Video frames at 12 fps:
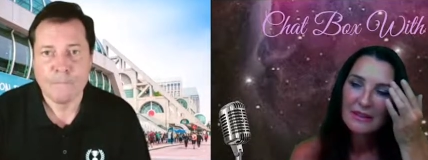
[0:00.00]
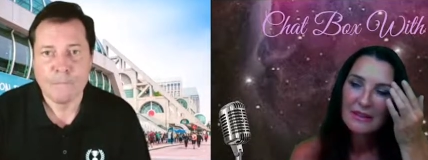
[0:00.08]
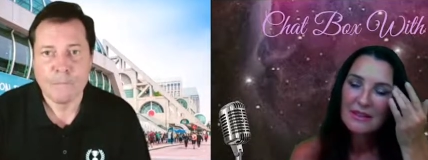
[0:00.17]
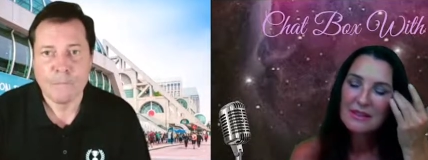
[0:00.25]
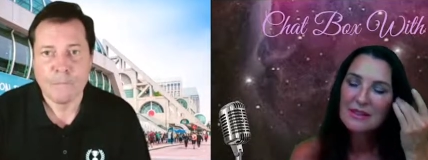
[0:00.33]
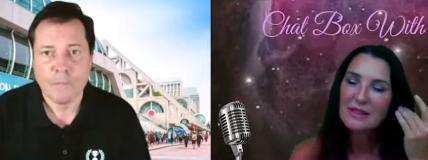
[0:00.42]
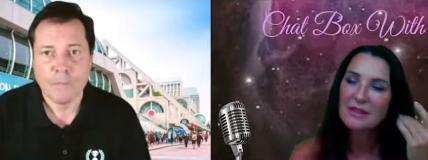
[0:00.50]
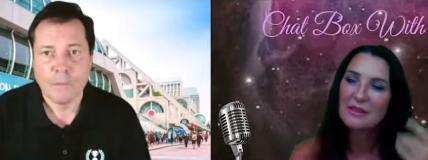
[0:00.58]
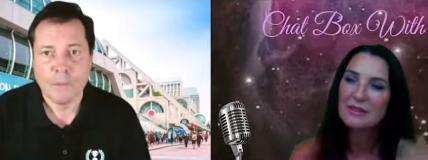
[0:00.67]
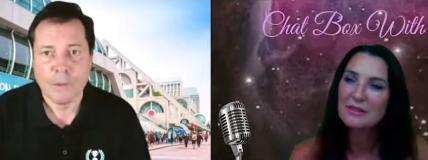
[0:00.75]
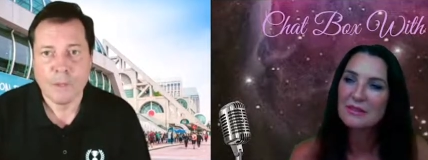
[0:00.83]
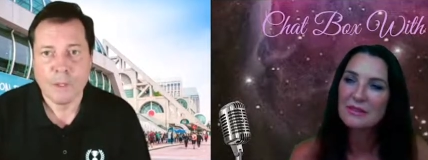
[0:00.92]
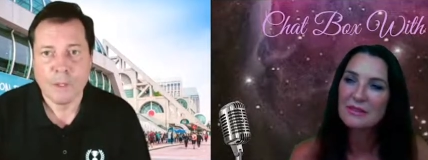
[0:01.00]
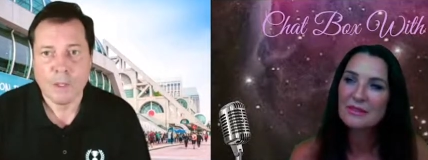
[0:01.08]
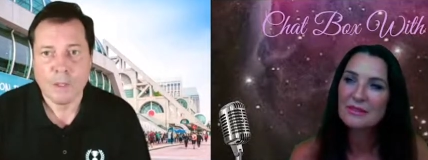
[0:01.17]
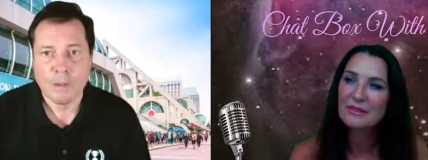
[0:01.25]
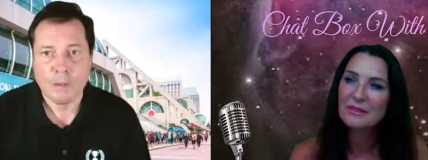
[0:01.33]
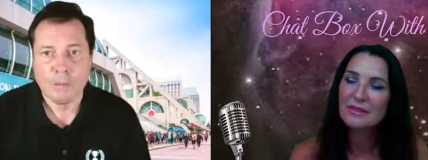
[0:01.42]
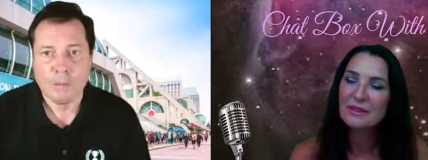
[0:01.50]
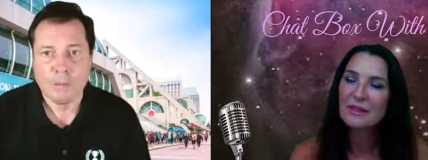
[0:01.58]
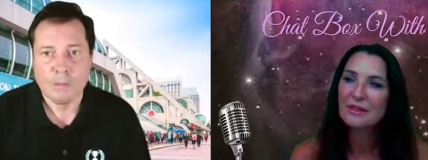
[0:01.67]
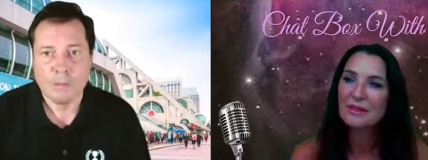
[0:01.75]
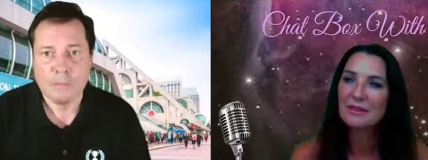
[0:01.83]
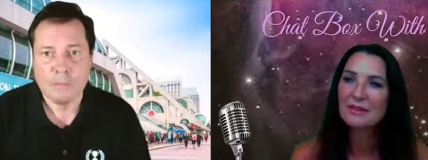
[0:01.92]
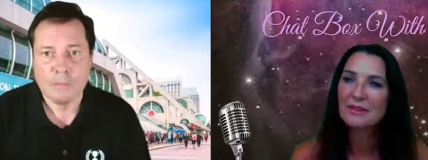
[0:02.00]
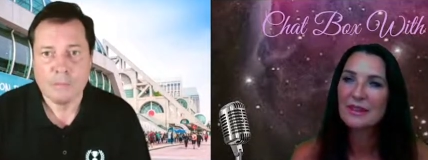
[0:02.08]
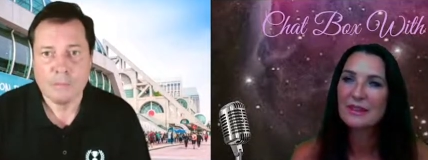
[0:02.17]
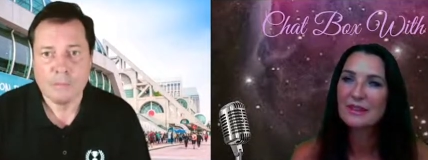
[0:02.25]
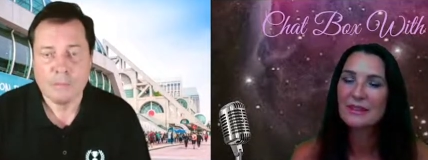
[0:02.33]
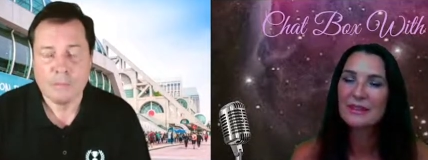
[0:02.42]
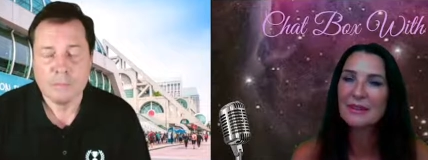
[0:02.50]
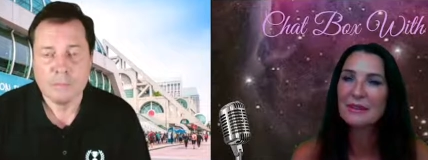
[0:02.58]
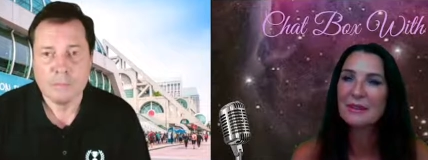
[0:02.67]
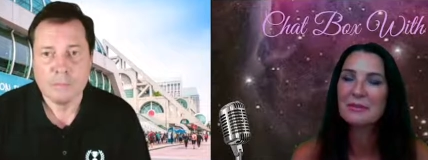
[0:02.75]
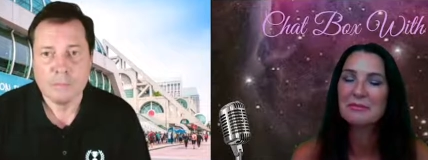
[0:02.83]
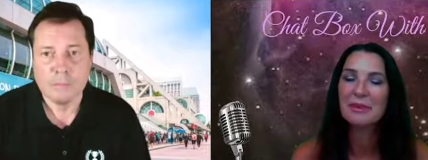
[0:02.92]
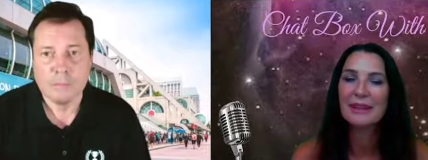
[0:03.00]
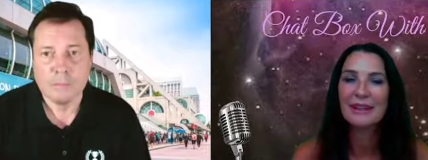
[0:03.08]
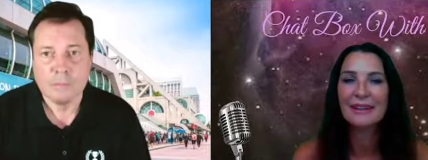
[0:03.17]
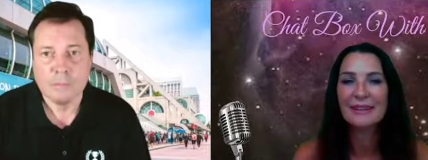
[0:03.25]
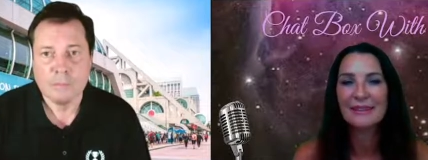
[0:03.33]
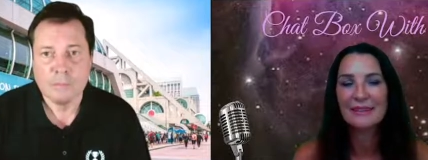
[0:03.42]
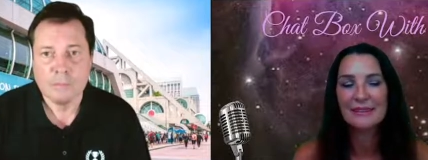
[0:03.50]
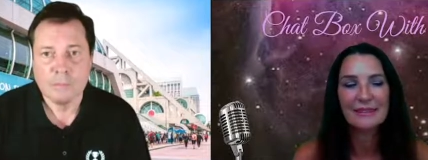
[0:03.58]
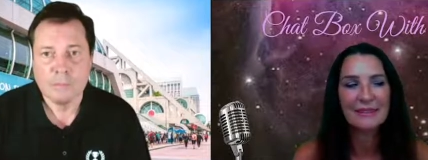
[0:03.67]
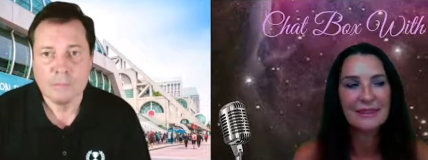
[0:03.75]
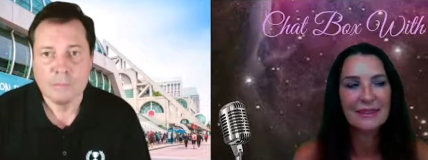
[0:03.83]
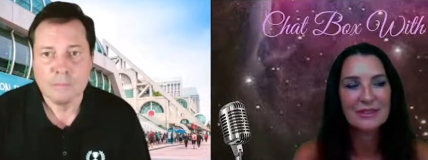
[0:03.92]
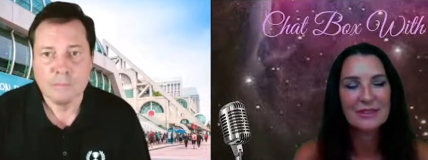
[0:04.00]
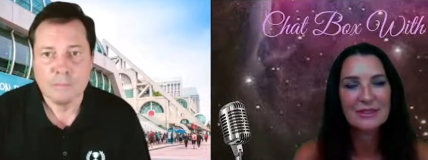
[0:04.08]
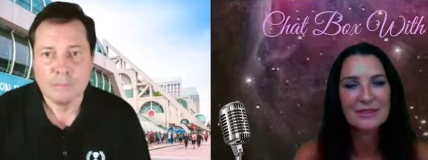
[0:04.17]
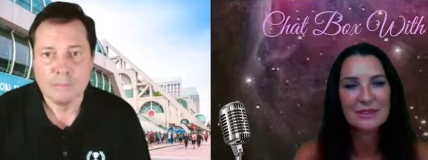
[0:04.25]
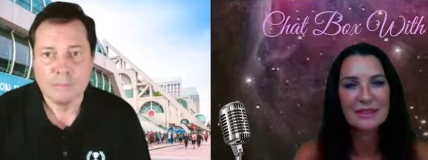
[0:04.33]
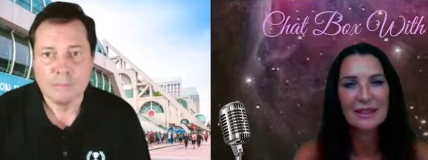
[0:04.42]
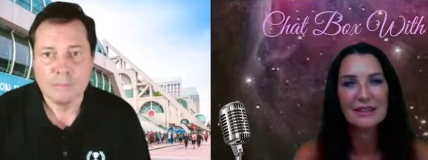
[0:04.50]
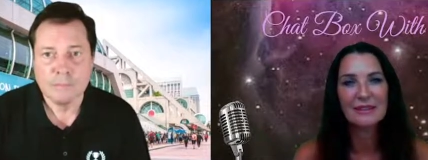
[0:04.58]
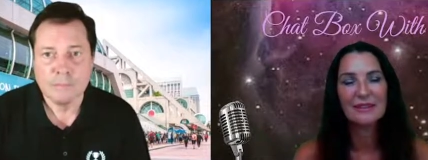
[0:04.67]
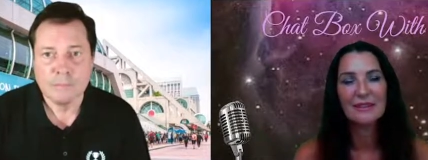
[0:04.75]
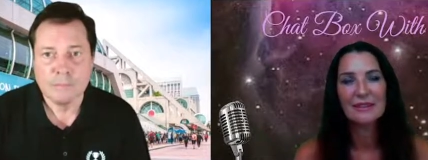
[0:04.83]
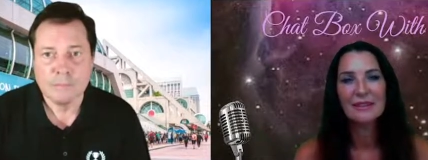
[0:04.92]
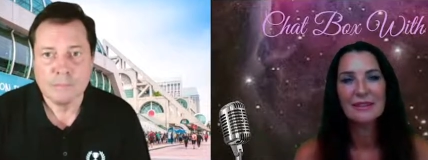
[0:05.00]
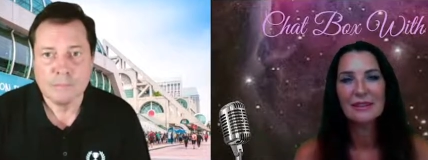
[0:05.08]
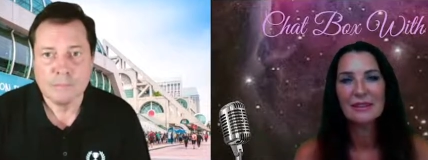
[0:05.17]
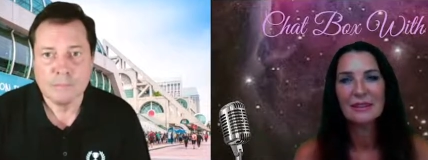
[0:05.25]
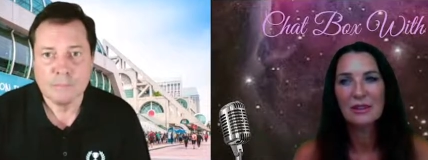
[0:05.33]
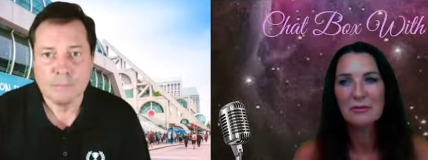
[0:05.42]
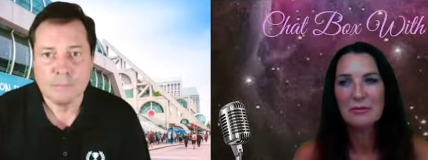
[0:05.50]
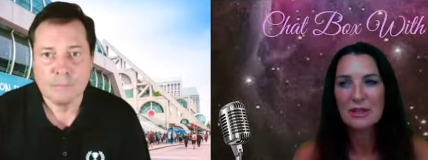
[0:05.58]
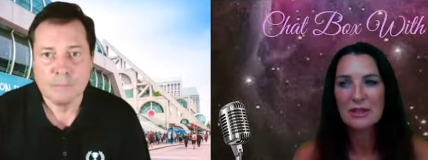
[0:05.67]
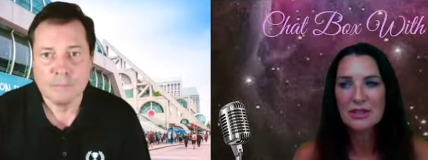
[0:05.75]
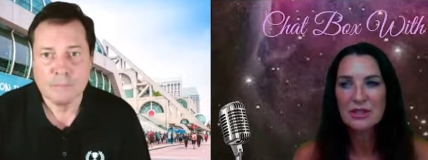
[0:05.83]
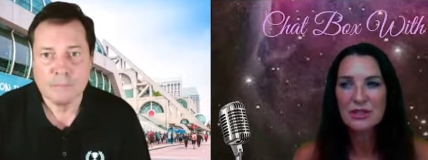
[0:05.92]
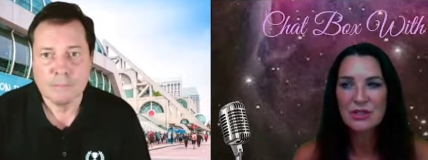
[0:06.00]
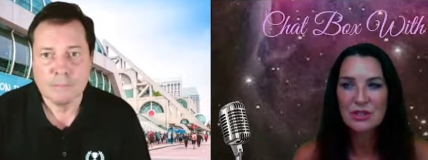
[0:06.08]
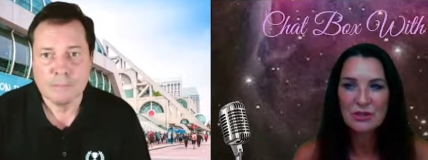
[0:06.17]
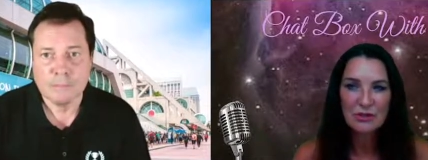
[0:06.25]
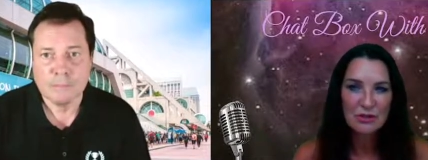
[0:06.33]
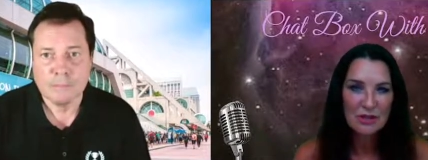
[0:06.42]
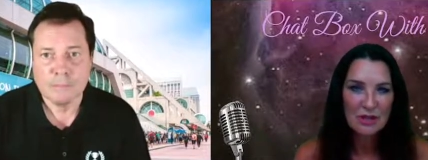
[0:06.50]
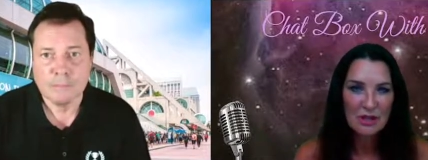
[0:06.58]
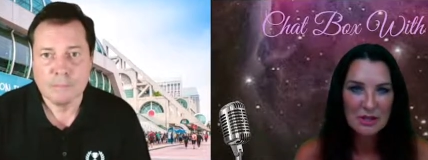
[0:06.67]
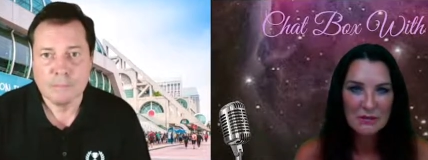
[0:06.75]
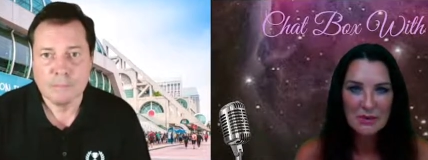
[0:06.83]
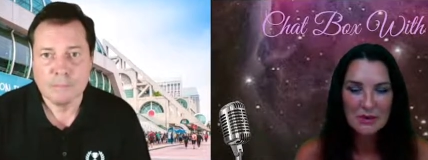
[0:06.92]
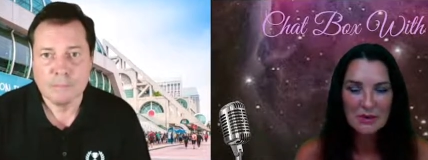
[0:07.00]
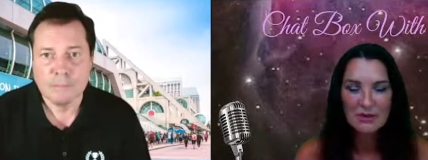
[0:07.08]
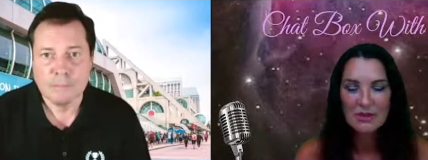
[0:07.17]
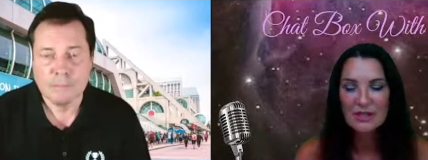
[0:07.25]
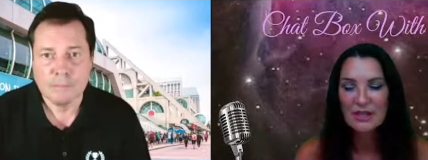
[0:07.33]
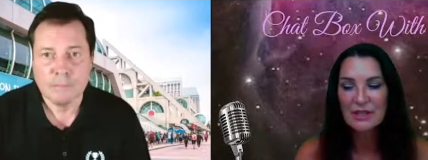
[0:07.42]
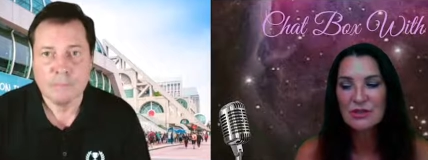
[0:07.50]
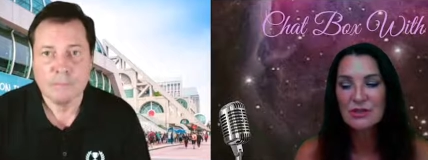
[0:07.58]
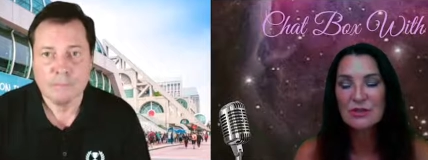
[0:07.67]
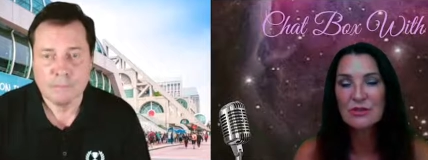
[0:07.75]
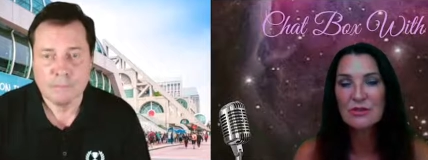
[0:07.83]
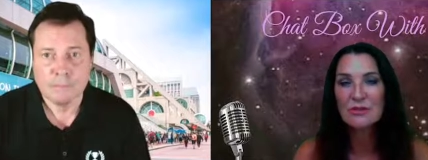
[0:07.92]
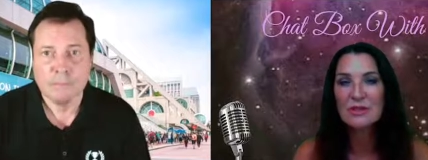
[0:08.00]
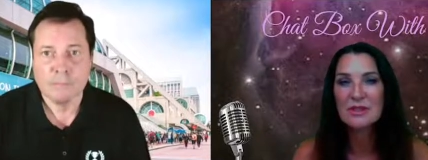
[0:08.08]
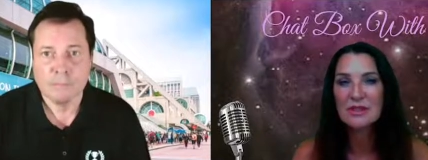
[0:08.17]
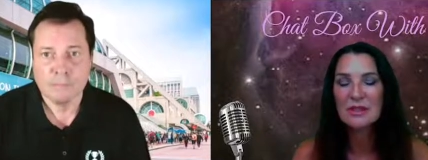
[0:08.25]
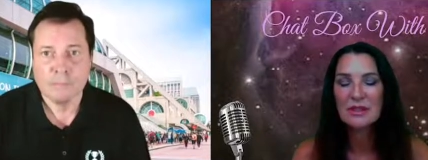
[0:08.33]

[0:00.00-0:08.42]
Speaker 1: they're so you know they they don't complain and they just like Loma Linda's Children's Hospital and St Jude's.